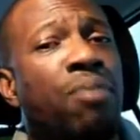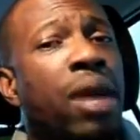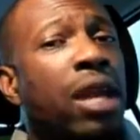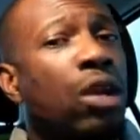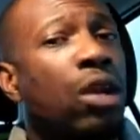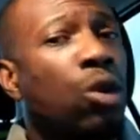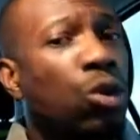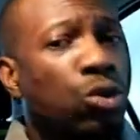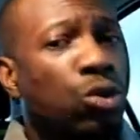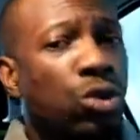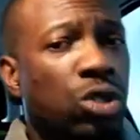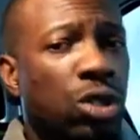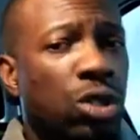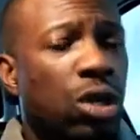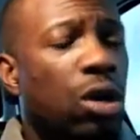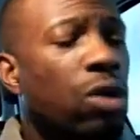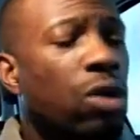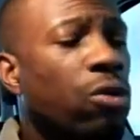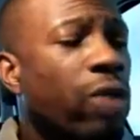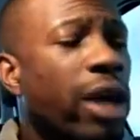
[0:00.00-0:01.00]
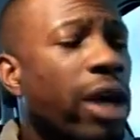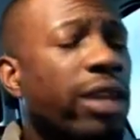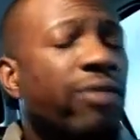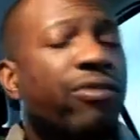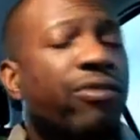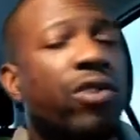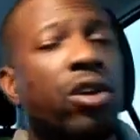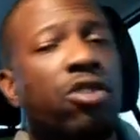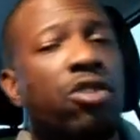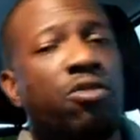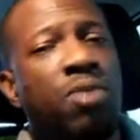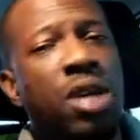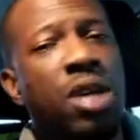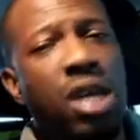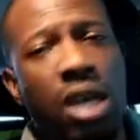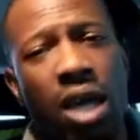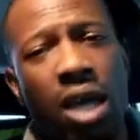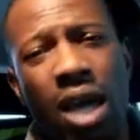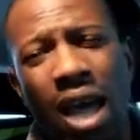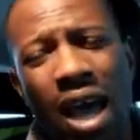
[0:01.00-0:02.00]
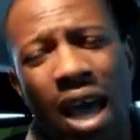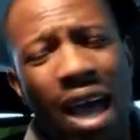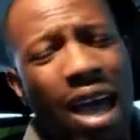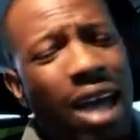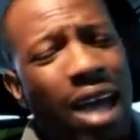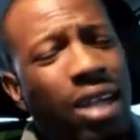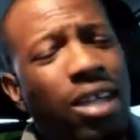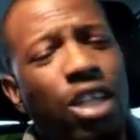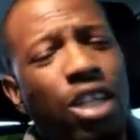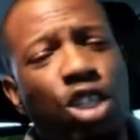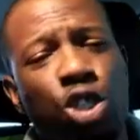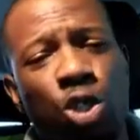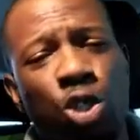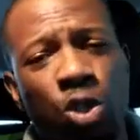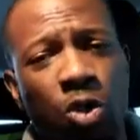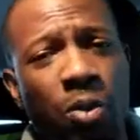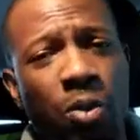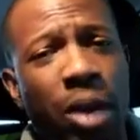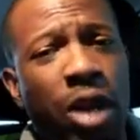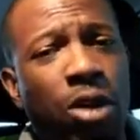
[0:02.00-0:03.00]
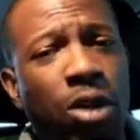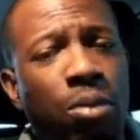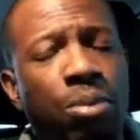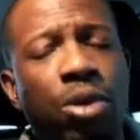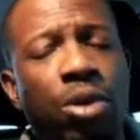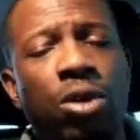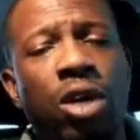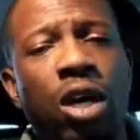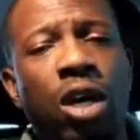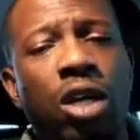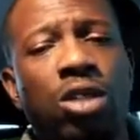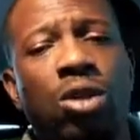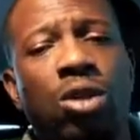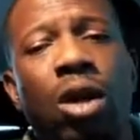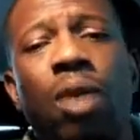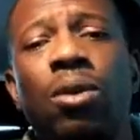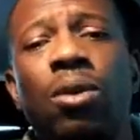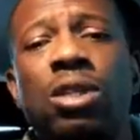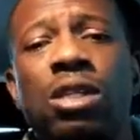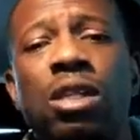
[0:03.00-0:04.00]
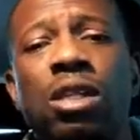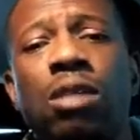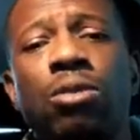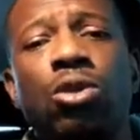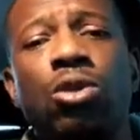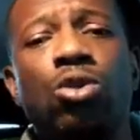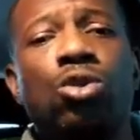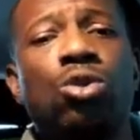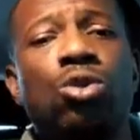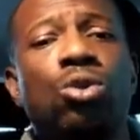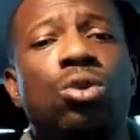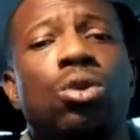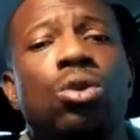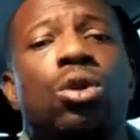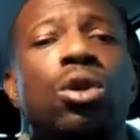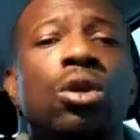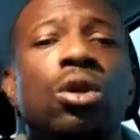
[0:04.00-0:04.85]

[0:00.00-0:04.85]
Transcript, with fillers: my notes right in front of me. I had issues with my computer, so I wasn't able to